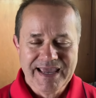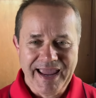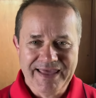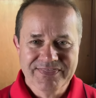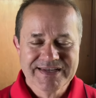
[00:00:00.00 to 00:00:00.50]

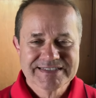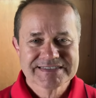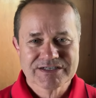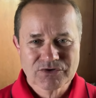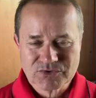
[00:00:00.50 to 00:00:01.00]
And then he
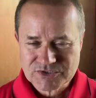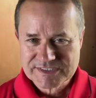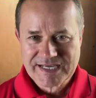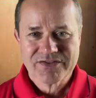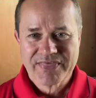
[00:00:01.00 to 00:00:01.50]
said, Go
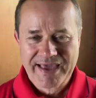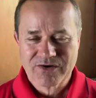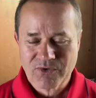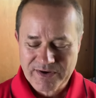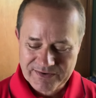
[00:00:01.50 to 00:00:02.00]
sell that
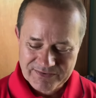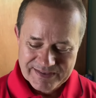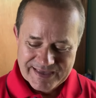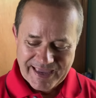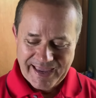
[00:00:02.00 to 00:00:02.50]
oil
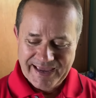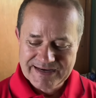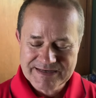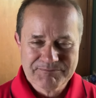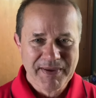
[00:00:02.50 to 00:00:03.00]

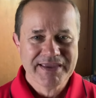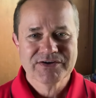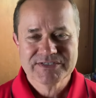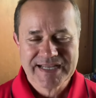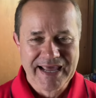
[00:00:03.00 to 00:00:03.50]
and pay
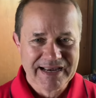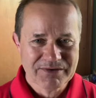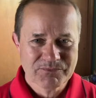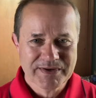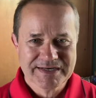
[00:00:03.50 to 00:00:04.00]
your debt.
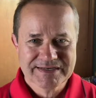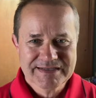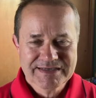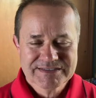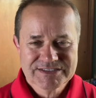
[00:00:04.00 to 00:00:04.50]
And when
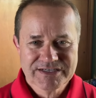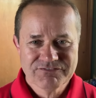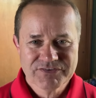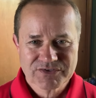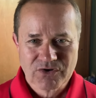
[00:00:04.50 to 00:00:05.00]
she had
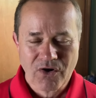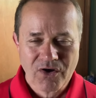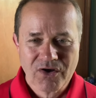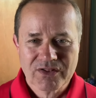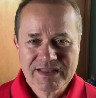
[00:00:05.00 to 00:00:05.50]
filled
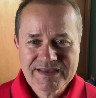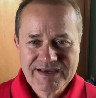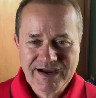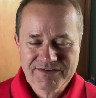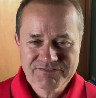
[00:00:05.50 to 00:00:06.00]
all
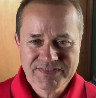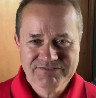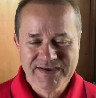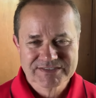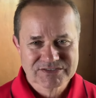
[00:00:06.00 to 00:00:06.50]
of the
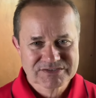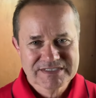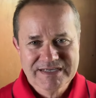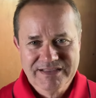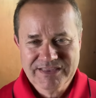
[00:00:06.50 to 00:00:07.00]
vessels,
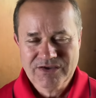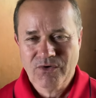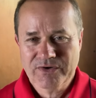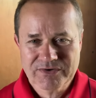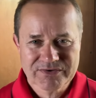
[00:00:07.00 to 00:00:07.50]
the
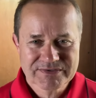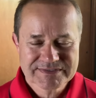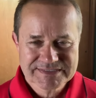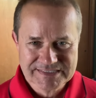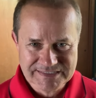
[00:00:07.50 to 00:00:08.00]
oil
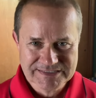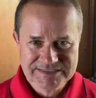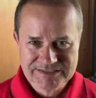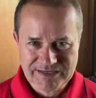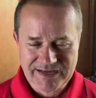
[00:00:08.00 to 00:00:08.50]

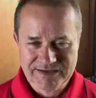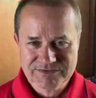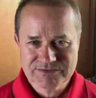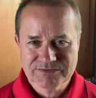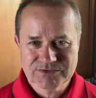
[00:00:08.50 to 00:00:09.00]
ceased uh,
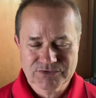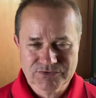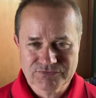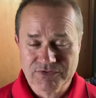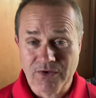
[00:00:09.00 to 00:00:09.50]

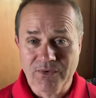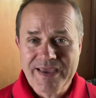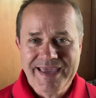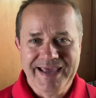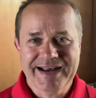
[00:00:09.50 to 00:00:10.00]
to flow.
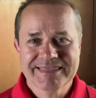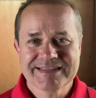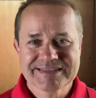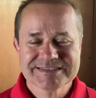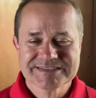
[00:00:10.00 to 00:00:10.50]
And I
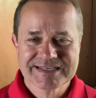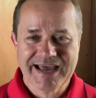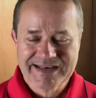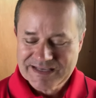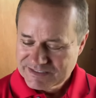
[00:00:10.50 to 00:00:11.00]
think this is
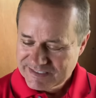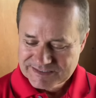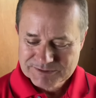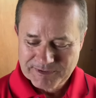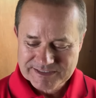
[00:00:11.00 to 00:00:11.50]
God. He
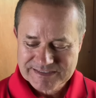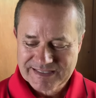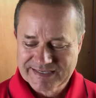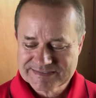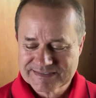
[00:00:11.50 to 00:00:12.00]

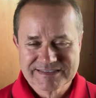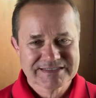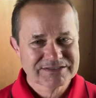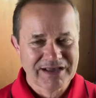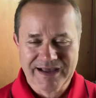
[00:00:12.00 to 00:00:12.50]
specializes
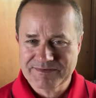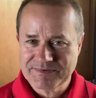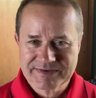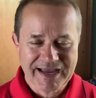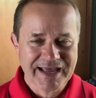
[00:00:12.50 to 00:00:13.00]
this.
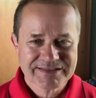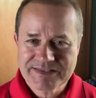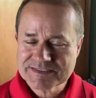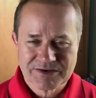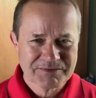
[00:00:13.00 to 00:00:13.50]
Um, God,
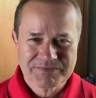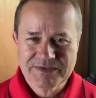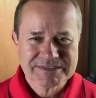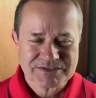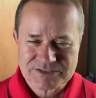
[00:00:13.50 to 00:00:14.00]
these are
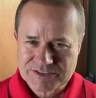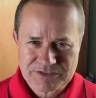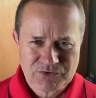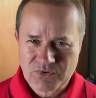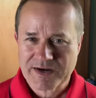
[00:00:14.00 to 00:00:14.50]
these are just
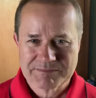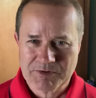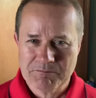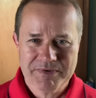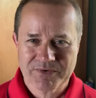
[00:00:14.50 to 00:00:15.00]

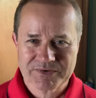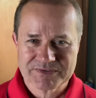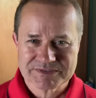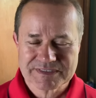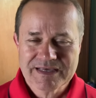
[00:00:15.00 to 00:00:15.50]
incredible
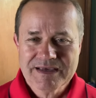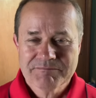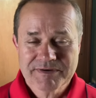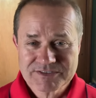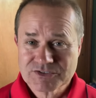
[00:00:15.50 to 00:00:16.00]
miracles,
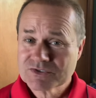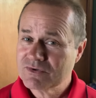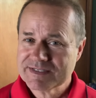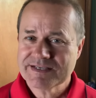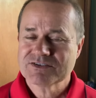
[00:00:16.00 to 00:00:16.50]
but it's
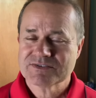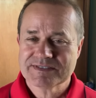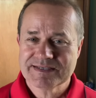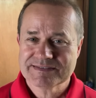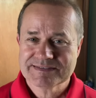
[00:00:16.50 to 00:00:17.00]
certainly inter,
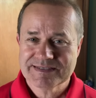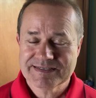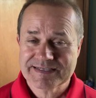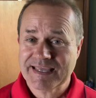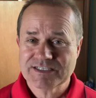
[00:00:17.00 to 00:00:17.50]
in,
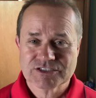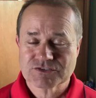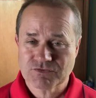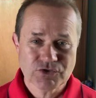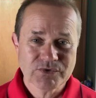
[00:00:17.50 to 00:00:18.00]
indications
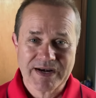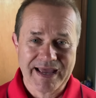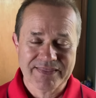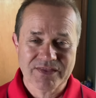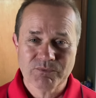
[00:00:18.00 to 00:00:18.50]
for you and
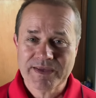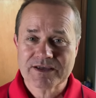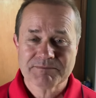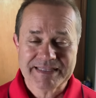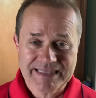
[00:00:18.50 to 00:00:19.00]
I that we
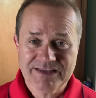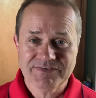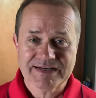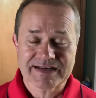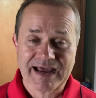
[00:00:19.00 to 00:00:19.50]
could be
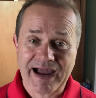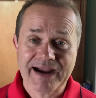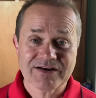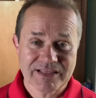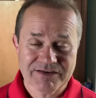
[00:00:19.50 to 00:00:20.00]
living at a
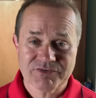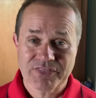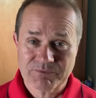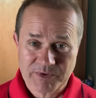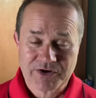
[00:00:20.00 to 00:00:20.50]
higher level
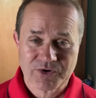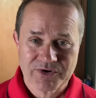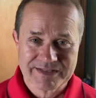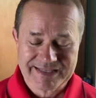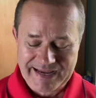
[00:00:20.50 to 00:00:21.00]
than we
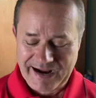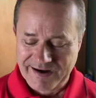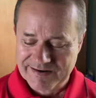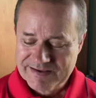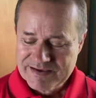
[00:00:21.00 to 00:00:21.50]
currently
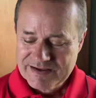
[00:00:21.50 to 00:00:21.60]
are.